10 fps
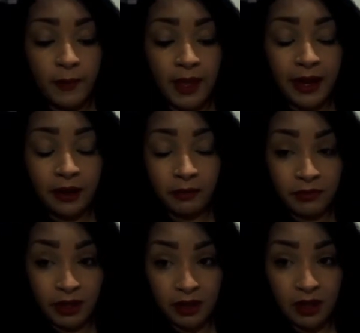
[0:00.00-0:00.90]
like
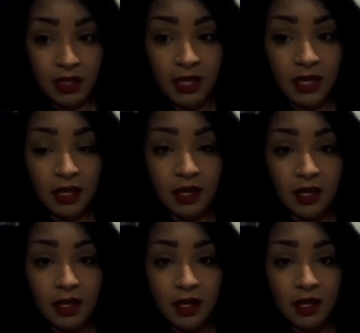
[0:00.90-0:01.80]
me, like
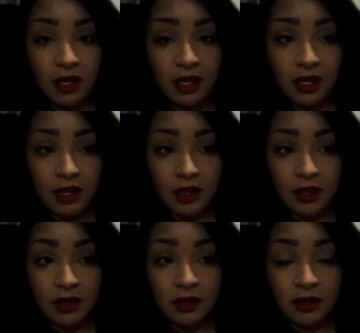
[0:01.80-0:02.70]

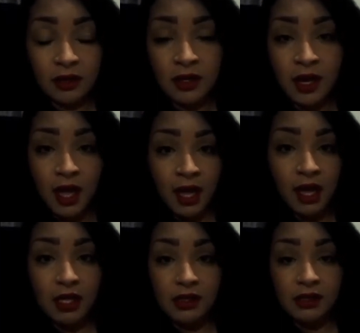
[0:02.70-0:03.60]

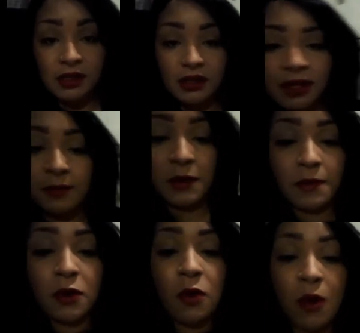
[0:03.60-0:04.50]
not, like
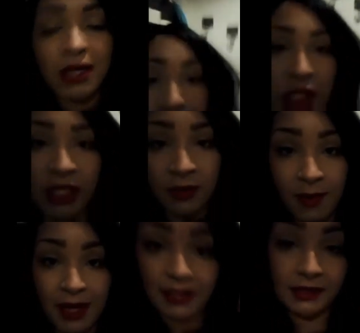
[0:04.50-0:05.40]
people question
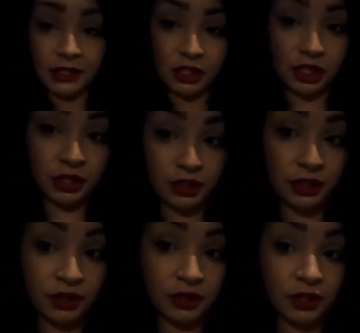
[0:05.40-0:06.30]
my decision,
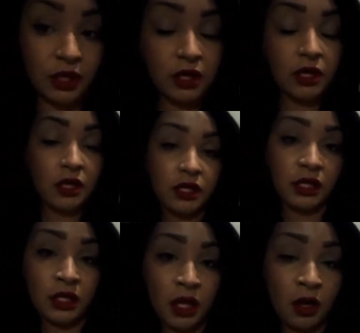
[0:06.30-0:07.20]

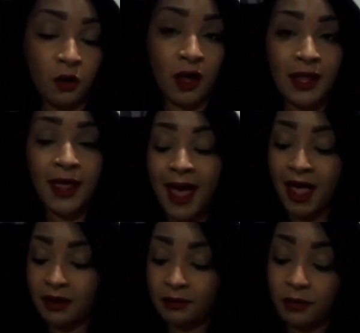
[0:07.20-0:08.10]
you know, a
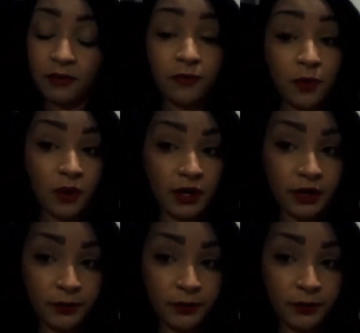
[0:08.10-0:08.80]
lot before